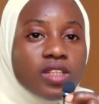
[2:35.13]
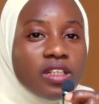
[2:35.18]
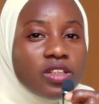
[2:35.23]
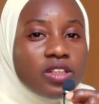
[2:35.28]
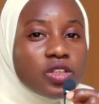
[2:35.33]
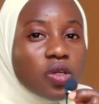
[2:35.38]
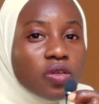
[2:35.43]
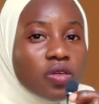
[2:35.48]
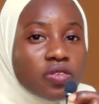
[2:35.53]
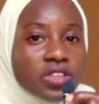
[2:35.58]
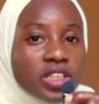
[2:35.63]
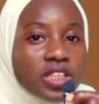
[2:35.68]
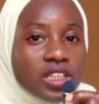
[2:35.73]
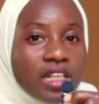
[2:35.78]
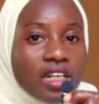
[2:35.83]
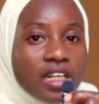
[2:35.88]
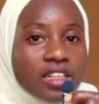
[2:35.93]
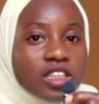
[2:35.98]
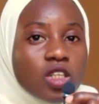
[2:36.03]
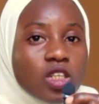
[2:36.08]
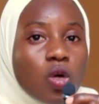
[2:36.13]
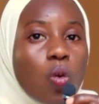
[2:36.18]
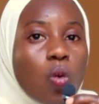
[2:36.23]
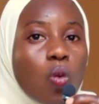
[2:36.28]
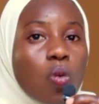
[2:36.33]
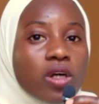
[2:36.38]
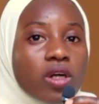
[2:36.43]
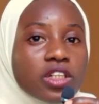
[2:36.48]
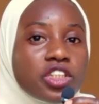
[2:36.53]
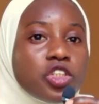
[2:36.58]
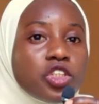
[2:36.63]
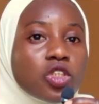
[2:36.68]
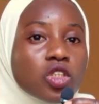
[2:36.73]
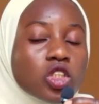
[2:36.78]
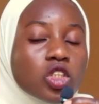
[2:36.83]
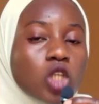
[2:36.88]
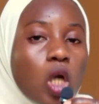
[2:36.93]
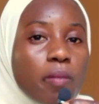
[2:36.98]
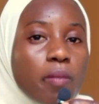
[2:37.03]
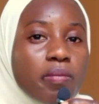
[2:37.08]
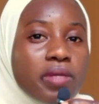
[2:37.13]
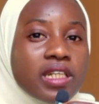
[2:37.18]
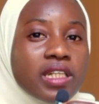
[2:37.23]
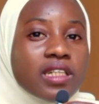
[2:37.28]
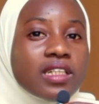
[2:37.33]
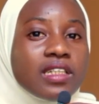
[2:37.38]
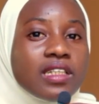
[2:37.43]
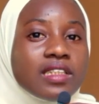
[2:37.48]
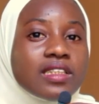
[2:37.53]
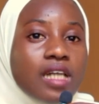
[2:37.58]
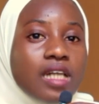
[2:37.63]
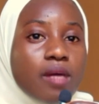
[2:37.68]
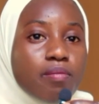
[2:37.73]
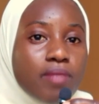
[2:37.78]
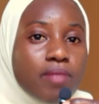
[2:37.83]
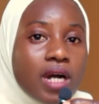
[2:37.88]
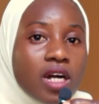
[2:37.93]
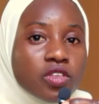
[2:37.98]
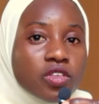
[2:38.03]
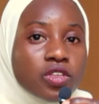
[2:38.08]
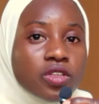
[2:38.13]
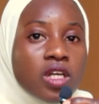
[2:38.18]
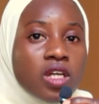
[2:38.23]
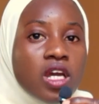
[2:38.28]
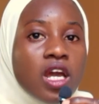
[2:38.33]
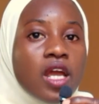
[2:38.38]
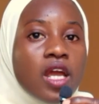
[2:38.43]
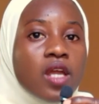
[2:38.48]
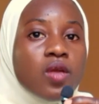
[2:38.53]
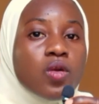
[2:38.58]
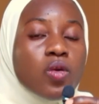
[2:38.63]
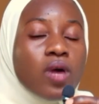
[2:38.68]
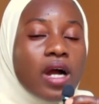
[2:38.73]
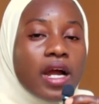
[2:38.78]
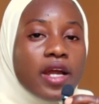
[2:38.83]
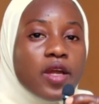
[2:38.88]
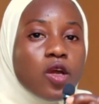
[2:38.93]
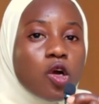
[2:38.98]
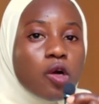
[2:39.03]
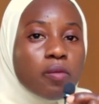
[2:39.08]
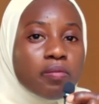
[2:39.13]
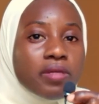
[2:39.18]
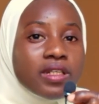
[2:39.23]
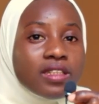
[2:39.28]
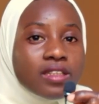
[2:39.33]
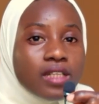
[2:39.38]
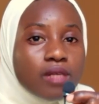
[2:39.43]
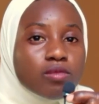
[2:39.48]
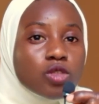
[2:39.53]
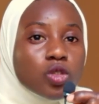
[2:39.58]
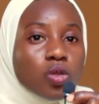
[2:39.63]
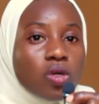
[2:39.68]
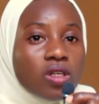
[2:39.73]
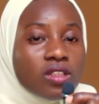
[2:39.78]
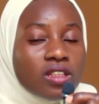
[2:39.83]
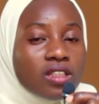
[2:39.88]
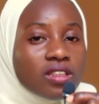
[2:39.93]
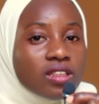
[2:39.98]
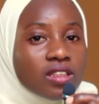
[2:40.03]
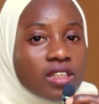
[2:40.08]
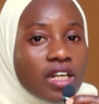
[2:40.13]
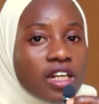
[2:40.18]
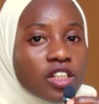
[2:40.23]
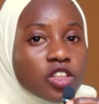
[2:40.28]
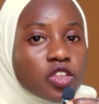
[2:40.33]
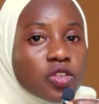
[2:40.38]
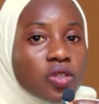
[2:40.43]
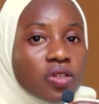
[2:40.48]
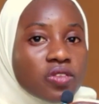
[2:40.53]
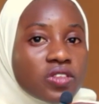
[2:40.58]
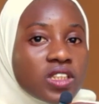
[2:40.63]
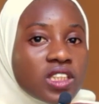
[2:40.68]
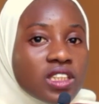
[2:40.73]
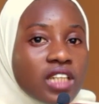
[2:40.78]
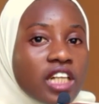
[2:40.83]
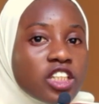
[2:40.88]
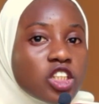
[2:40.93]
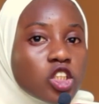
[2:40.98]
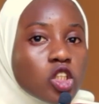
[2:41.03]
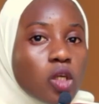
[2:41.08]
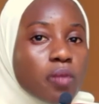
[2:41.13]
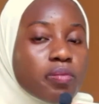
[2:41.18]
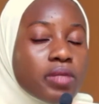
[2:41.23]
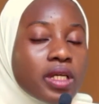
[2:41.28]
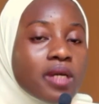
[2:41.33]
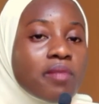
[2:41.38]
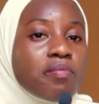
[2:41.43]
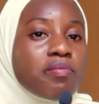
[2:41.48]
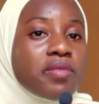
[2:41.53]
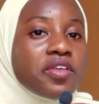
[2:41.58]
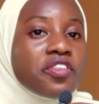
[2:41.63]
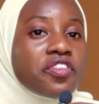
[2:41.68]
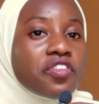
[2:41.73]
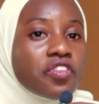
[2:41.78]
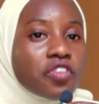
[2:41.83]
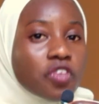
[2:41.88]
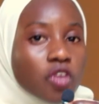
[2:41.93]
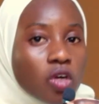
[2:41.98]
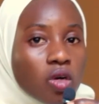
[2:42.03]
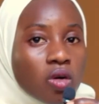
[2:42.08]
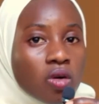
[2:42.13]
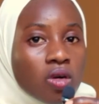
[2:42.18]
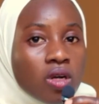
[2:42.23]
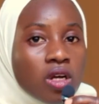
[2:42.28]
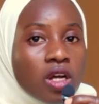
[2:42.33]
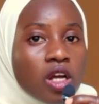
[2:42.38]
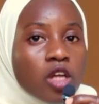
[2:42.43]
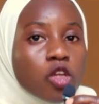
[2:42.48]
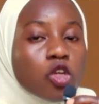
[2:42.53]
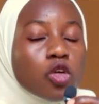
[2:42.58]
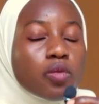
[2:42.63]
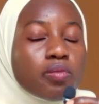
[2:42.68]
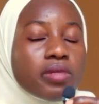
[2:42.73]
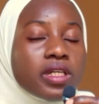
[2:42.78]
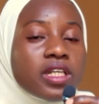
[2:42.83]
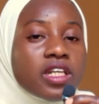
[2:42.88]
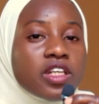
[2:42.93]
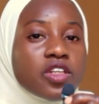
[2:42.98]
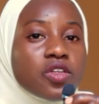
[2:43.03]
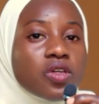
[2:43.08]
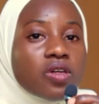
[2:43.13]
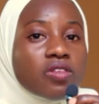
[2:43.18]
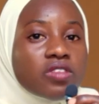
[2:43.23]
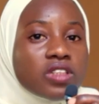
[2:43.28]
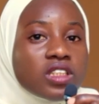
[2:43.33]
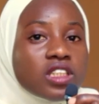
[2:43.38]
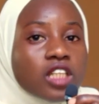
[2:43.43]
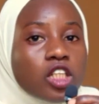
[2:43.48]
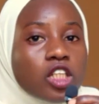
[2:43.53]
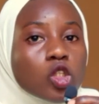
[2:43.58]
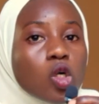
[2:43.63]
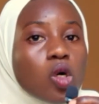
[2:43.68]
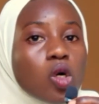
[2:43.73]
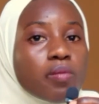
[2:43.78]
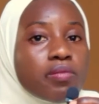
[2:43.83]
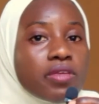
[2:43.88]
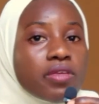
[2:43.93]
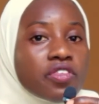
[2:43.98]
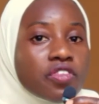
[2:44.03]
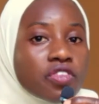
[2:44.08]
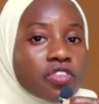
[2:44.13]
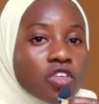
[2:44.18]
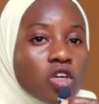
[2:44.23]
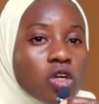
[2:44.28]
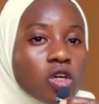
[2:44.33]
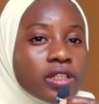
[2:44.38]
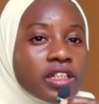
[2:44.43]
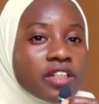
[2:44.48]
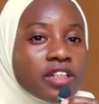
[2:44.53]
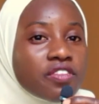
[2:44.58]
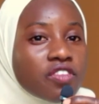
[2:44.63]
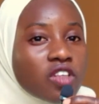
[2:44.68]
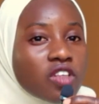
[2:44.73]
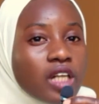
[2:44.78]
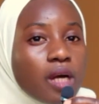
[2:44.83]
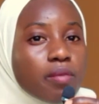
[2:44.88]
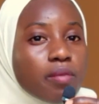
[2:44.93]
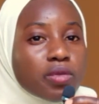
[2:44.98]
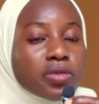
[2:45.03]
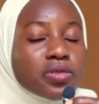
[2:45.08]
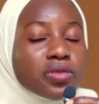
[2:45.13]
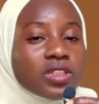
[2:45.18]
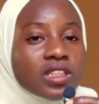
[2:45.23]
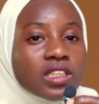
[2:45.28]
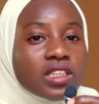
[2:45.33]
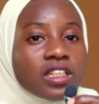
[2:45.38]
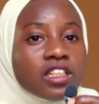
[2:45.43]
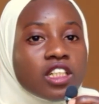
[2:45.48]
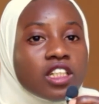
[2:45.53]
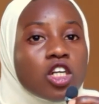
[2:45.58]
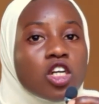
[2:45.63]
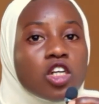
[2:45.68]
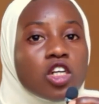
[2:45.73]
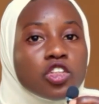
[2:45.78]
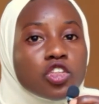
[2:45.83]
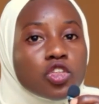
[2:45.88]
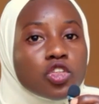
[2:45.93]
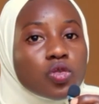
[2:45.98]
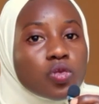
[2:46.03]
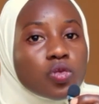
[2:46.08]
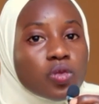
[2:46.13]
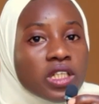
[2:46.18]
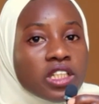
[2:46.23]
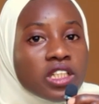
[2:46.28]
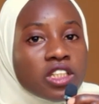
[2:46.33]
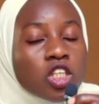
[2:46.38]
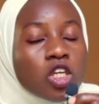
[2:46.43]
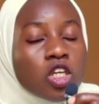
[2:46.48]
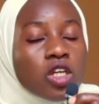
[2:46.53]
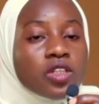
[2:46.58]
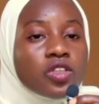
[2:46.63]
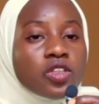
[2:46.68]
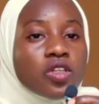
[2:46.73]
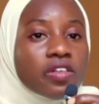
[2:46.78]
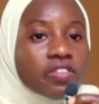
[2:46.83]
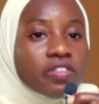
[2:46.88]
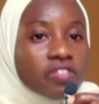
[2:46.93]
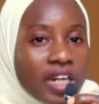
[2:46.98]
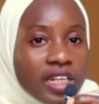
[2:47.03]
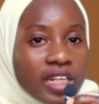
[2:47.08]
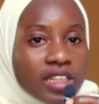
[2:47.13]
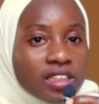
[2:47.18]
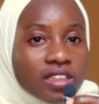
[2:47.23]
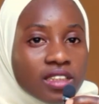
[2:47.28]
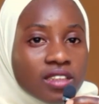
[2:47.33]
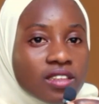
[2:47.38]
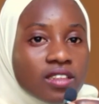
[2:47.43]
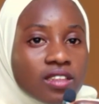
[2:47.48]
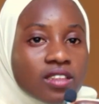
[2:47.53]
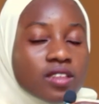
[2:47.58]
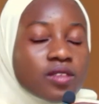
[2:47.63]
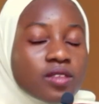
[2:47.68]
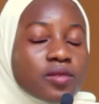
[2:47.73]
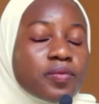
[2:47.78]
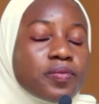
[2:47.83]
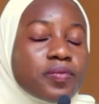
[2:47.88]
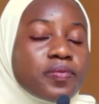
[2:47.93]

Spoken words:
your readers what your topic is about. You are helping them to understand your research topic before you begin your research or before they further proceed to read your findings.